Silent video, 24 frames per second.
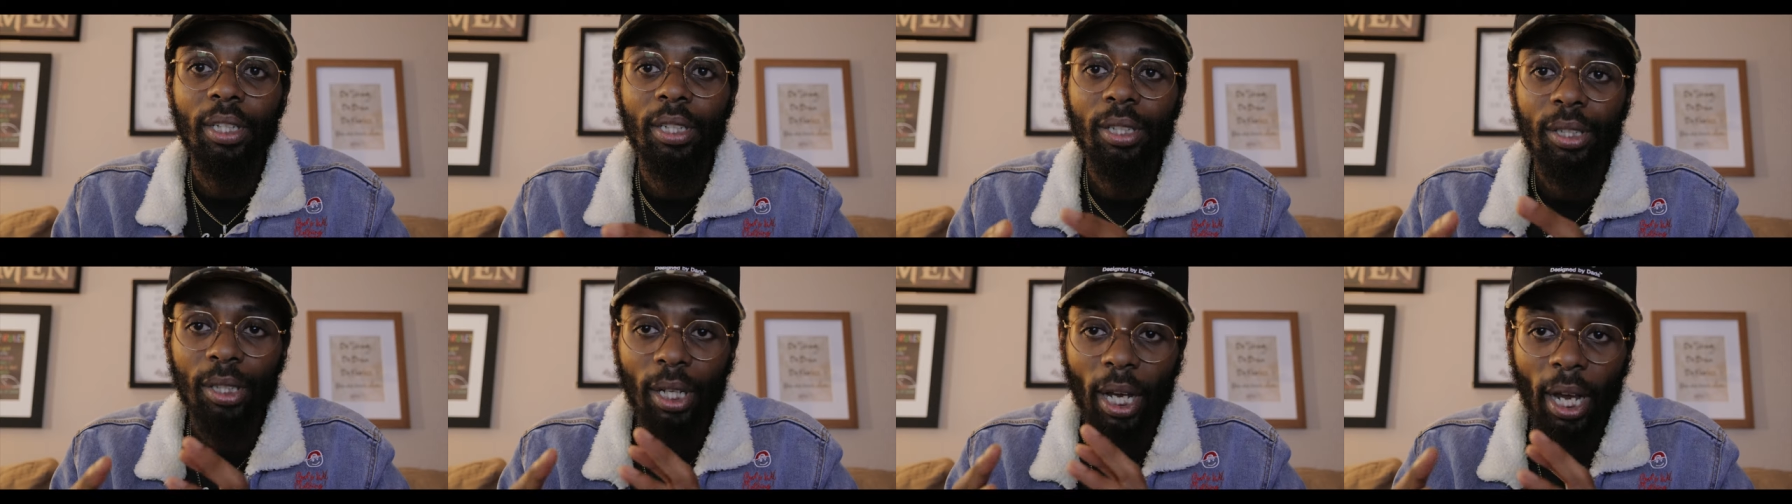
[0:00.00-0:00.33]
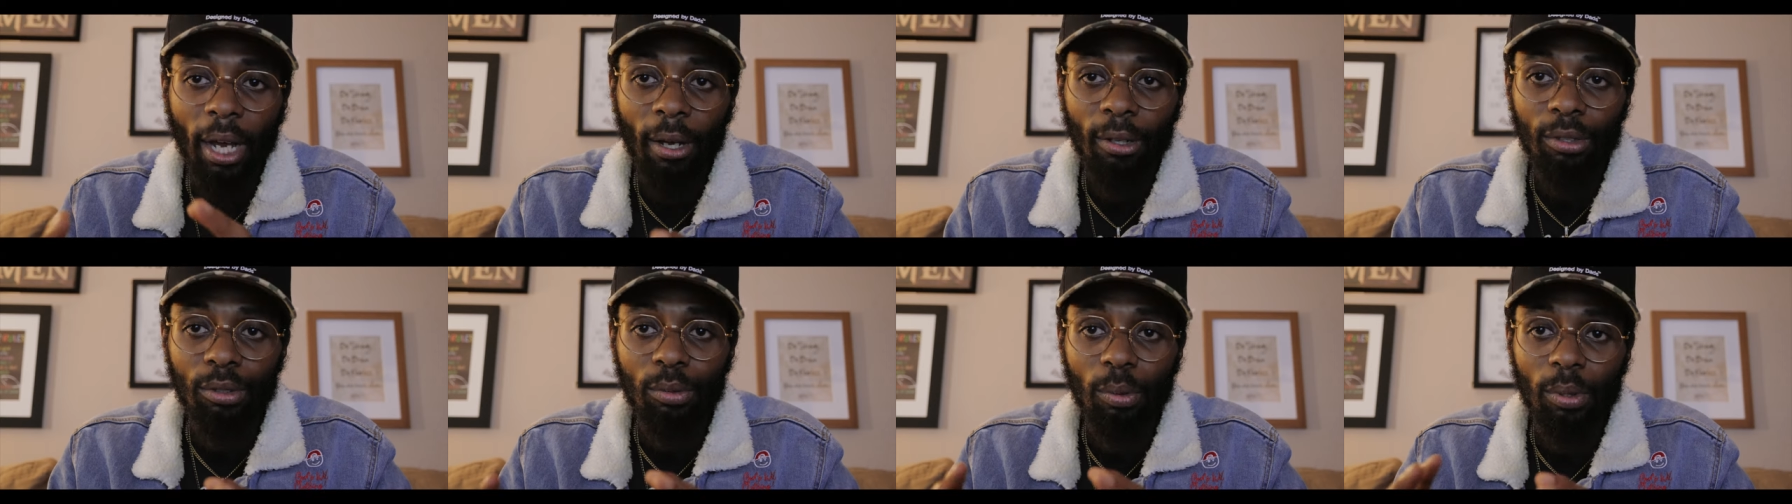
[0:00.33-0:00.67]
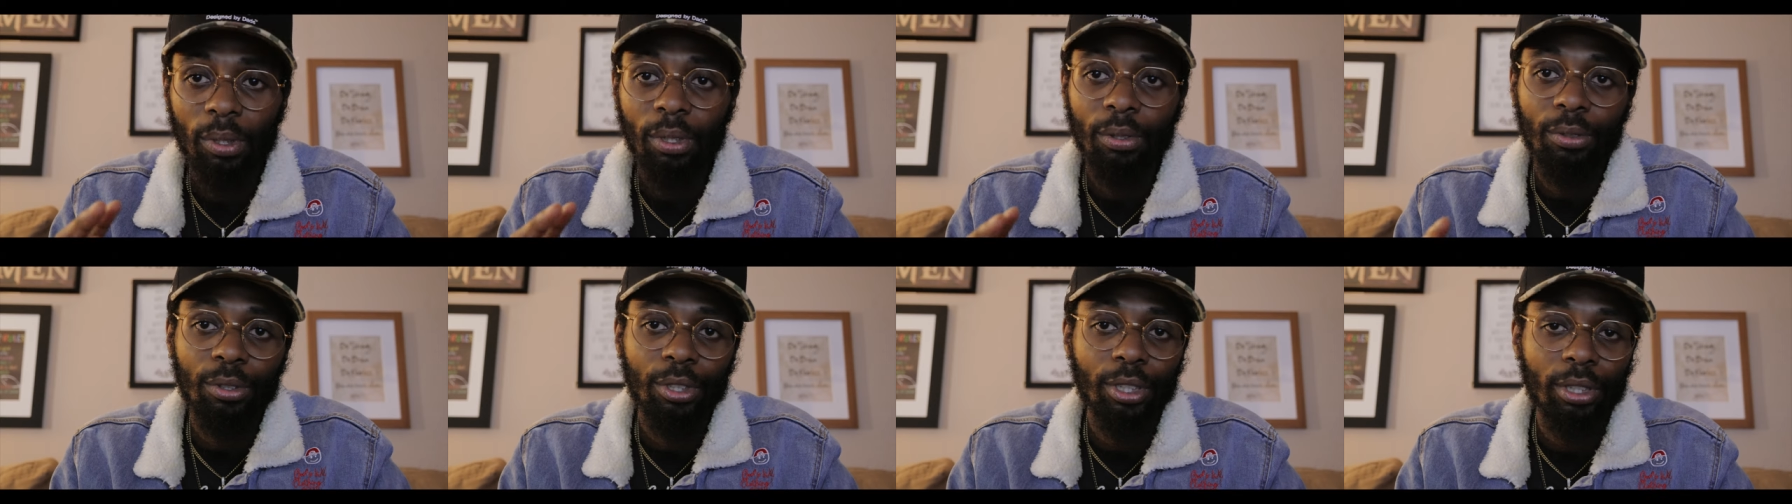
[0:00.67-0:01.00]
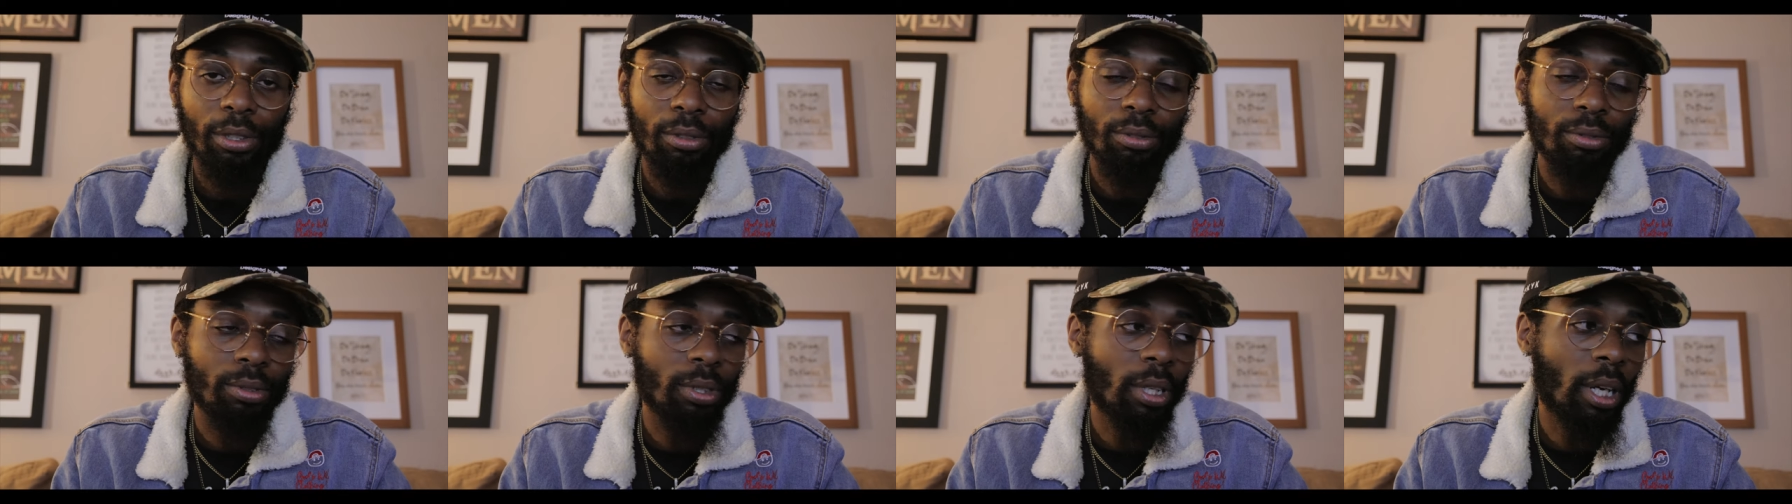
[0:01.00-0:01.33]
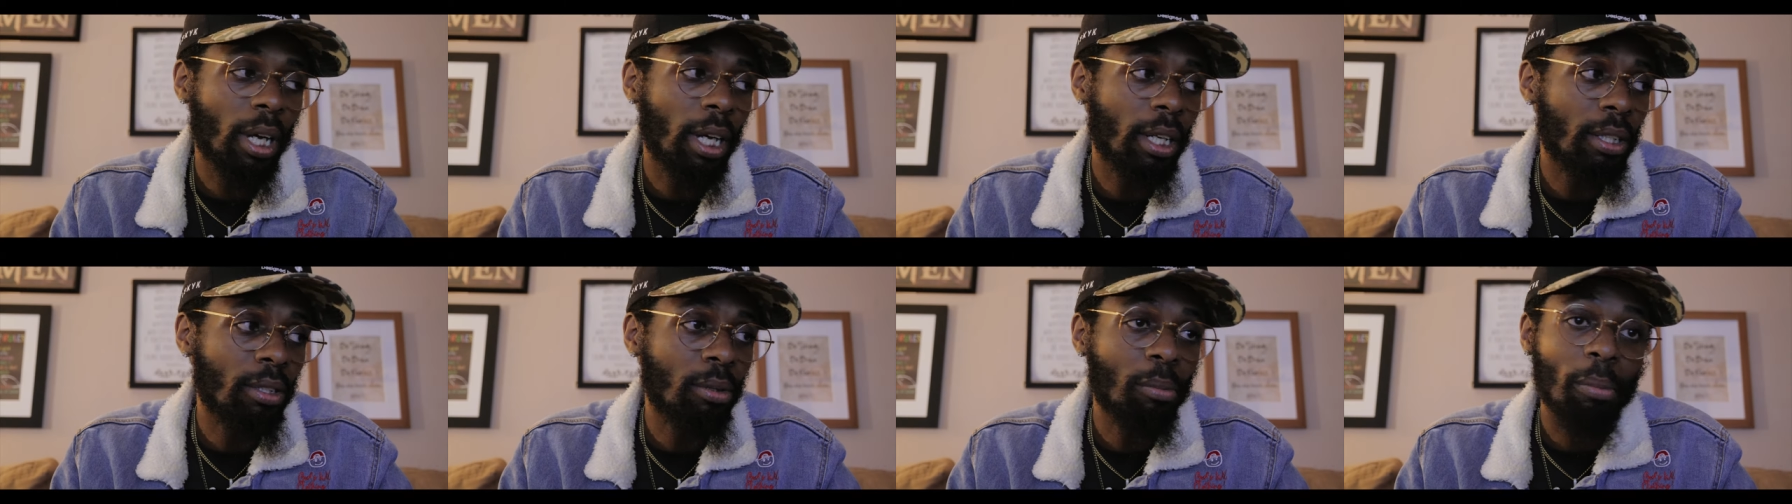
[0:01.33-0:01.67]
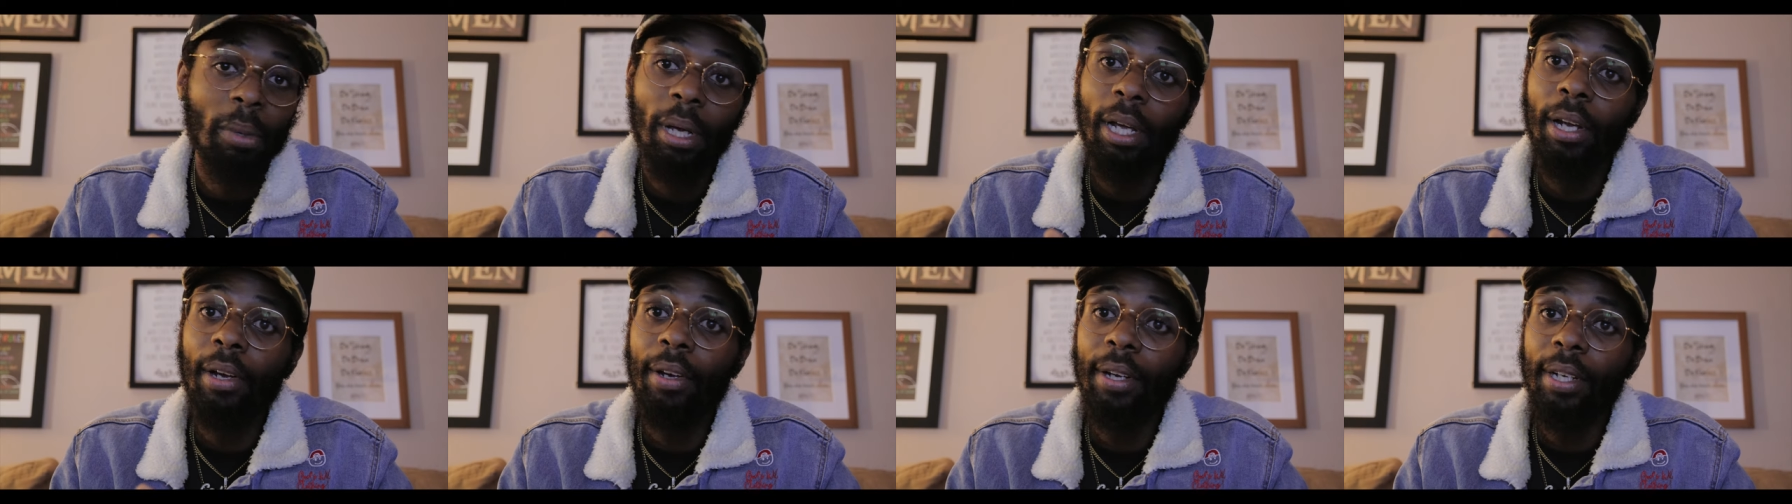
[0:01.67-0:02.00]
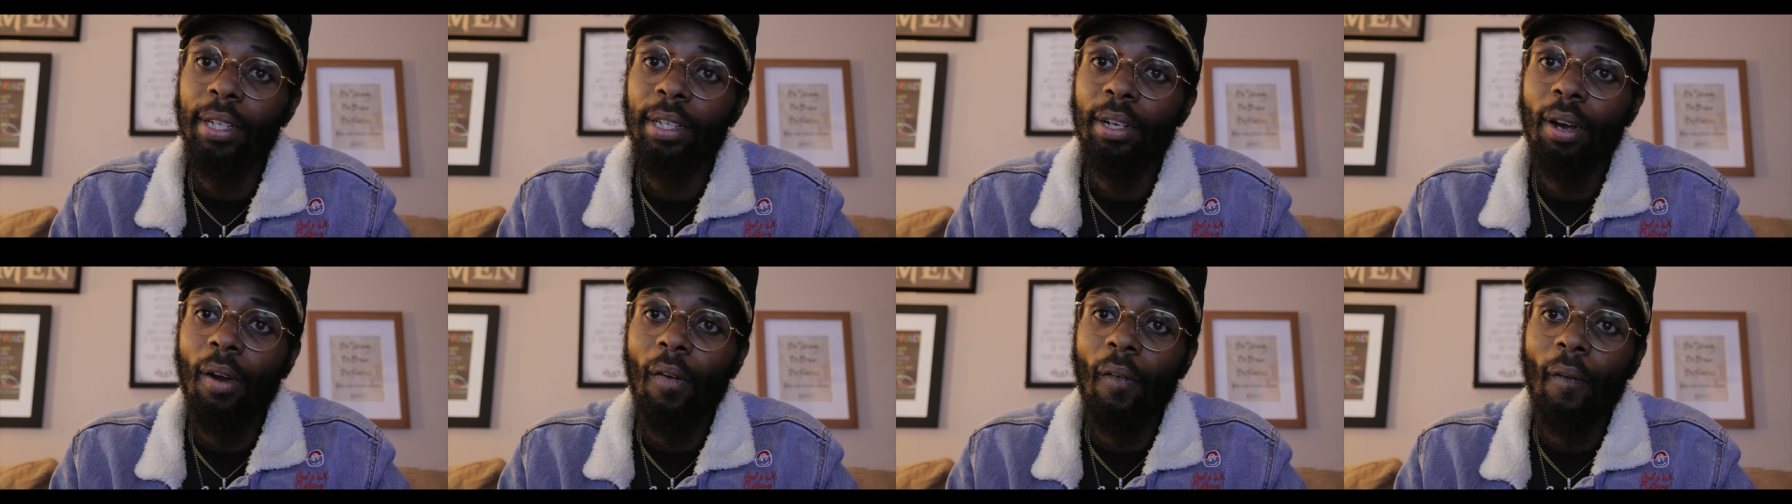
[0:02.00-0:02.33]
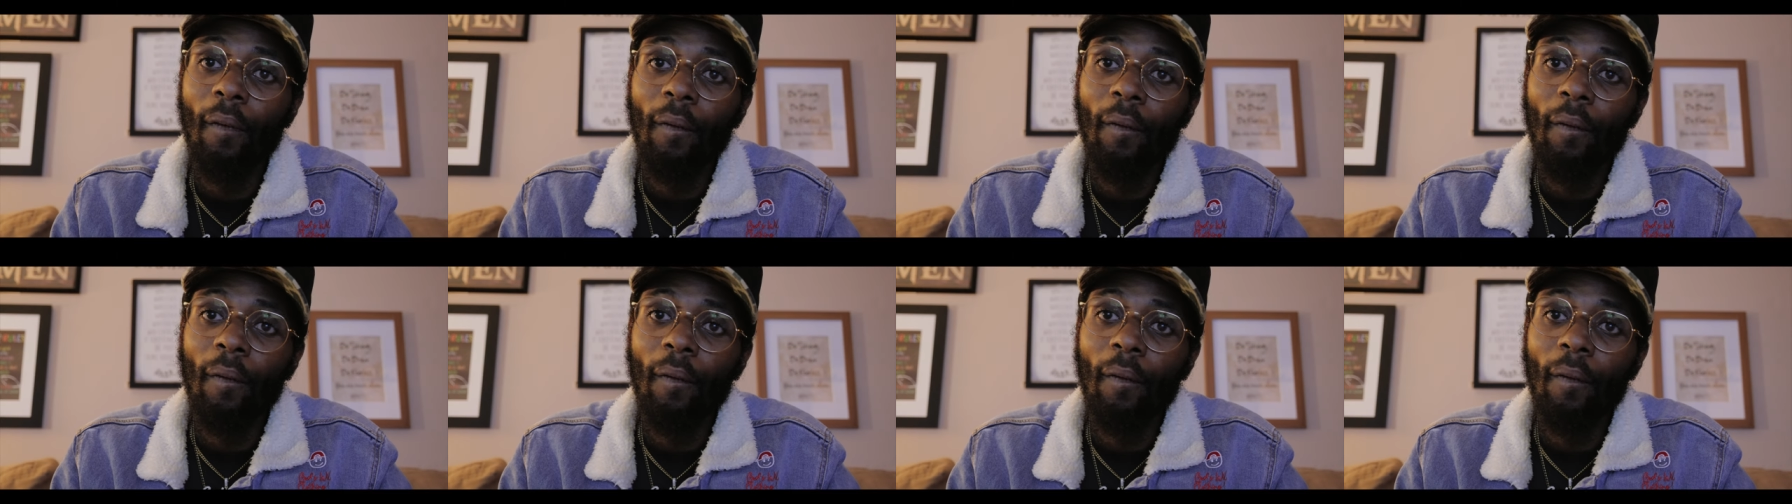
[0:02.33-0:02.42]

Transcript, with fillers: in the house with their children are either married,